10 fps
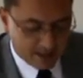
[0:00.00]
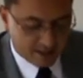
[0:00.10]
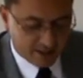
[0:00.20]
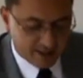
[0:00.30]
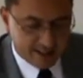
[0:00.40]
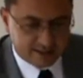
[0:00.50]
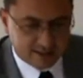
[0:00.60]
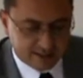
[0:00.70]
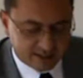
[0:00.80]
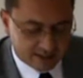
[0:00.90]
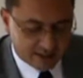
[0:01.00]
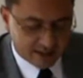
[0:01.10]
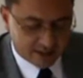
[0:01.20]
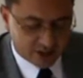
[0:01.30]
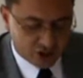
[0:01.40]
Uh, in essence,
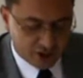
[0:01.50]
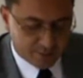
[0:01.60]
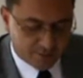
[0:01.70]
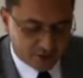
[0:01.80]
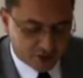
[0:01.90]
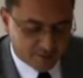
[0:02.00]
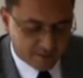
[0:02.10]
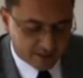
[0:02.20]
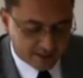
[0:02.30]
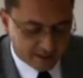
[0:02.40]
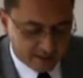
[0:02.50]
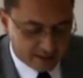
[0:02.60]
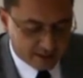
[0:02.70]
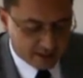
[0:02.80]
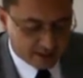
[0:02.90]
the cheap official funding
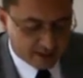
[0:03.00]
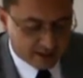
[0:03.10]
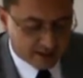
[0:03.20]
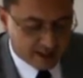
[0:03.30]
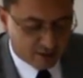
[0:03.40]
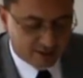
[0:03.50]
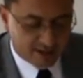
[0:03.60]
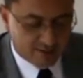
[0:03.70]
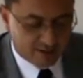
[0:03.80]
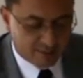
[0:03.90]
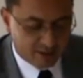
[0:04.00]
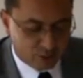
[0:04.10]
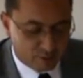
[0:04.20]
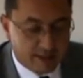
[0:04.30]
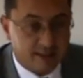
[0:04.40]
uh, allows the government
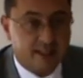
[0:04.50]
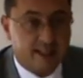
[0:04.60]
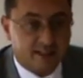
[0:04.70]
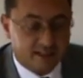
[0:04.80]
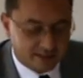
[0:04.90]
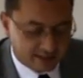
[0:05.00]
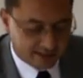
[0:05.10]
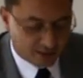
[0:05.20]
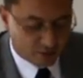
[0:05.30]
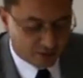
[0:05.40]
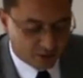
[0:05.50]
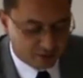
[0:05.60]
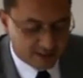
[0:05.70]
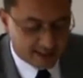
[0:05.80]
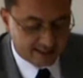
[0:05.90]
to maintain its overall
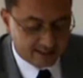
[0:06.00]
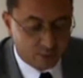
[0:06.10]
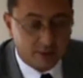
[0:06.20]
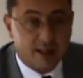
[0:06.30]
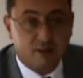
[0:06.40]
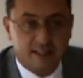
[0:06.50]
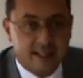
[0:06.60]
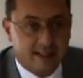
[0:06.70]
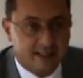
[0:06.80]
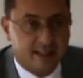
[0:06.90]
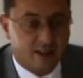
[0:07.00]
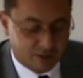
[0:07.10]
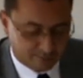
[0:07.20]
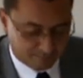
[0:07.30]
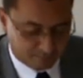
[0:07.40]
size without scaling down.
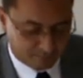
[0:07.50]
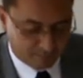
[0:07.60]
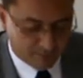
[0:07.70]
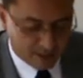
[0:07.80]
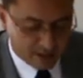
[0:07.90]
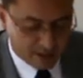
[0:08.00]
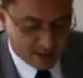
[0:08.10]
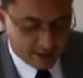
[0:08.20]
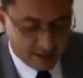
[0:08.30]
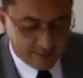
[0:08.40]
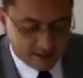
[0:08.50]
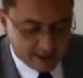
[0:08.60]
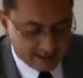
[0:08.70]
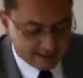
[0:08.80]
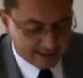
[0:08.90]

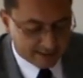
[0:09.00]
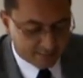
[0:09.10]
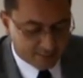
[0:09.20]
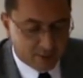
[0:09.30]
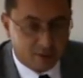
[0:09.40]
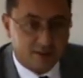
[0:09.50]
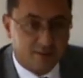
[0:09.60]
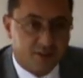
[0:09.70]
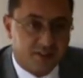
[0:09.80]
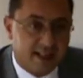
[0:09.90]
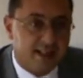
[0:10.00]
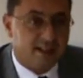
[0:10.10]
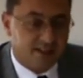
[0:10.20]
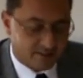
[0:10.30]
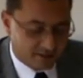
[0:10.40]
Nevertheless, because of the
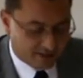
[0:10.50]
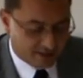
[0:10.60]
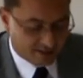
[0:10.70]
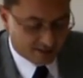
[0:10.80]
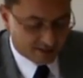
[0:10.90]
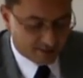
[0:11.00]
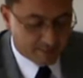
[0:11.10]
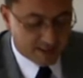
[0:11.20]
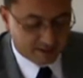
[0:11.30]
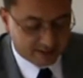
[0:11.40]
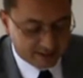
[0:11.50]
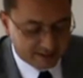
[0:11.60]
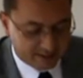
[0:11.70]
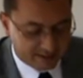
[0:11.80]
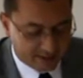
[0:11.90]
reality of the uh,
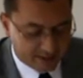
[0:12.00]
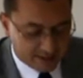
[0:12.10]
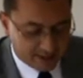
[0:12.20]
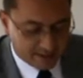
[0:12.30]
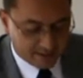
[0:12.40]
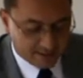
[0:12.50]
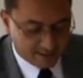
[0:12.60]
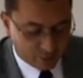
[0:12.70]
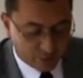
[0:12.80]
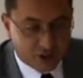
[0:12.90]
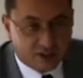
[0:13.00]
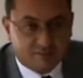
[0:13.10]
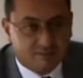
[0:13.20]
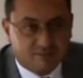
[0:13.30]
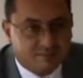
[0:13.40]
imbalances, uh, which